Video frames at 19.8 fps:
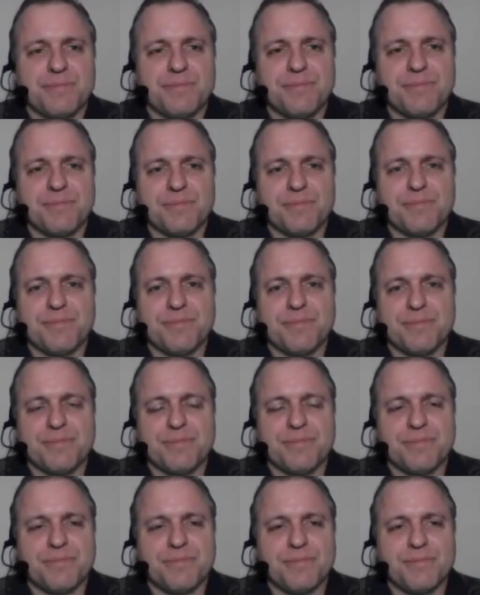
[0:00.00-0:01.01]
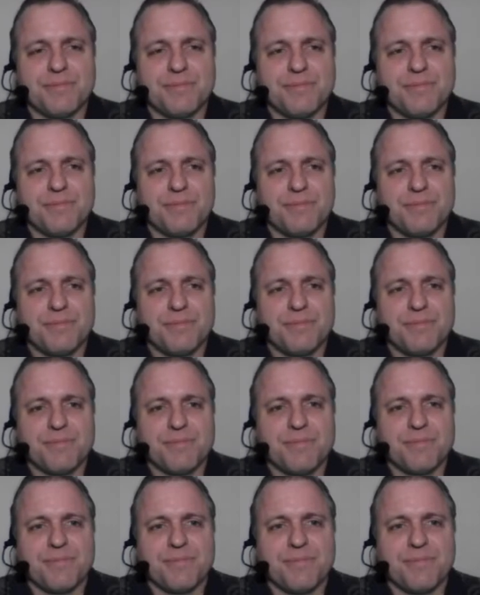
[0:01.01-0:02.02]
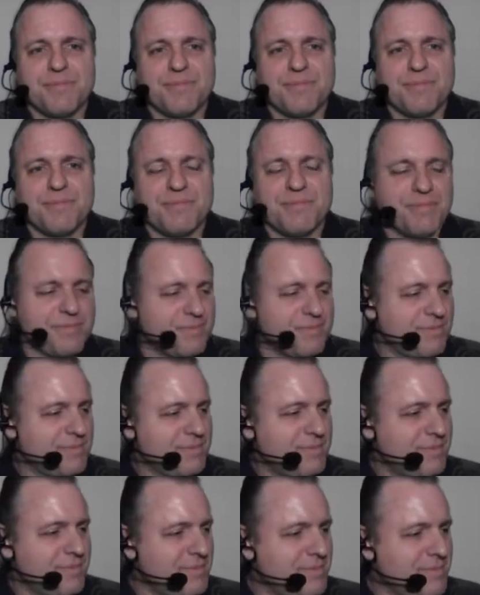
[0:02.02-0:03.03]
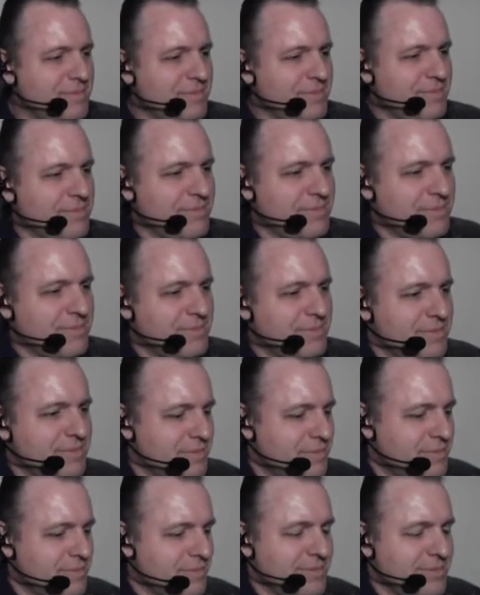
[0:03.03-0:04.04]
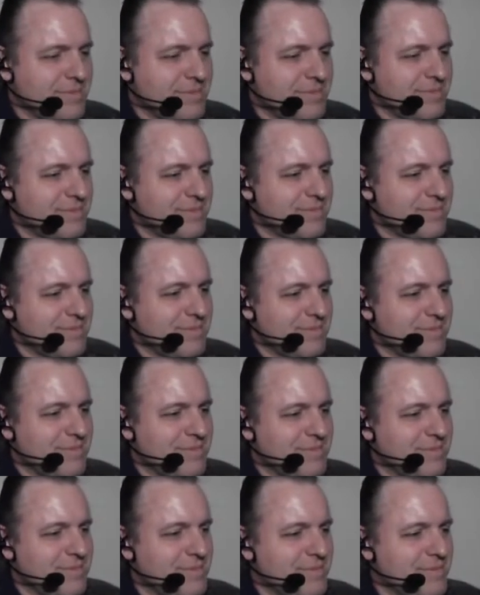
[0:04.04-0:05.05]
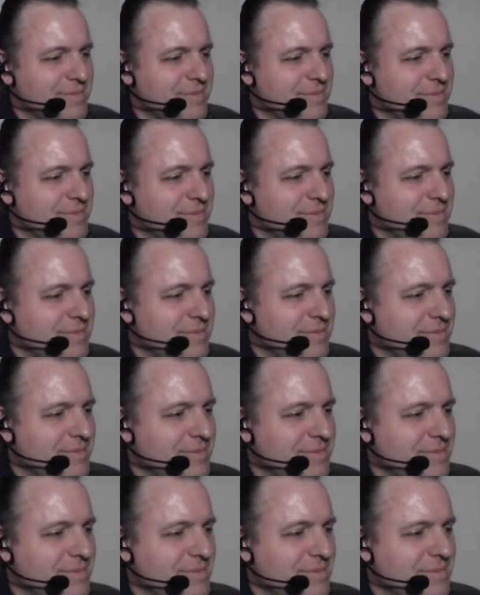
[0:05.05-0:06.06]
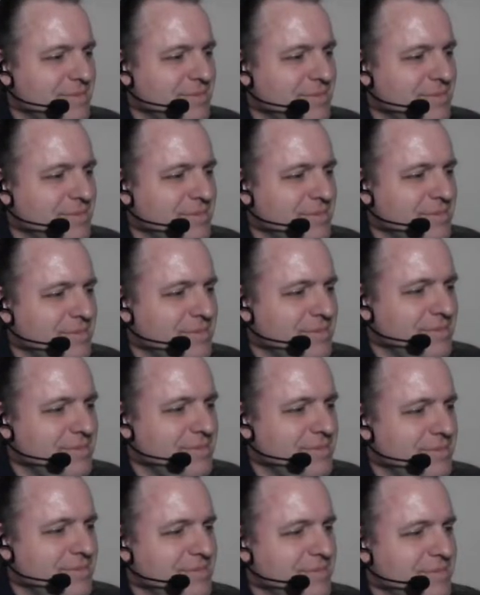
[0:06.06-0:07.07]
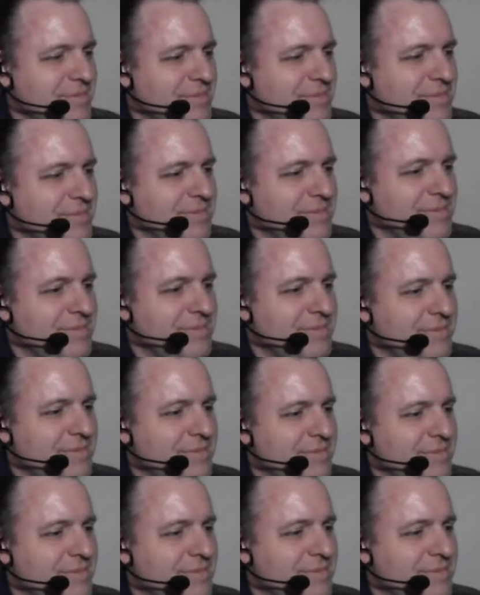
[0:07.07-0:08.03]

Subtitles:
(silent)